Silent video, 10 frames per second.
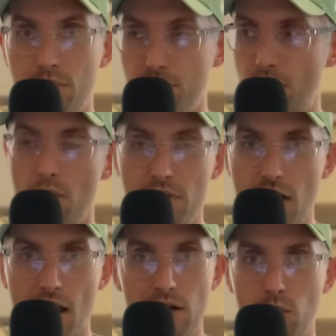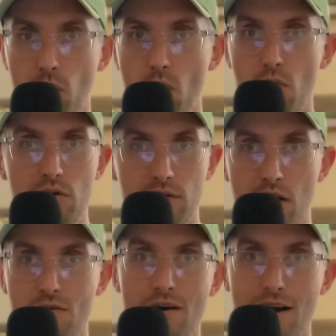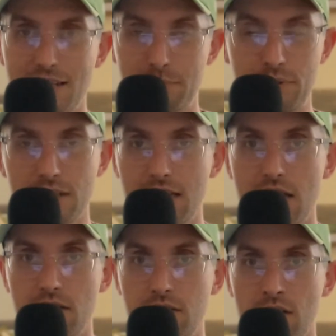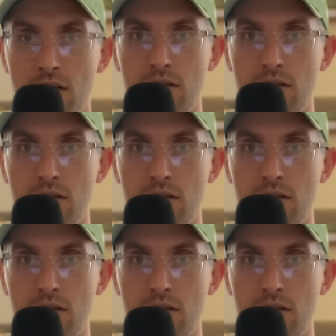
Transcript: promenade, walk, low-rise buildings.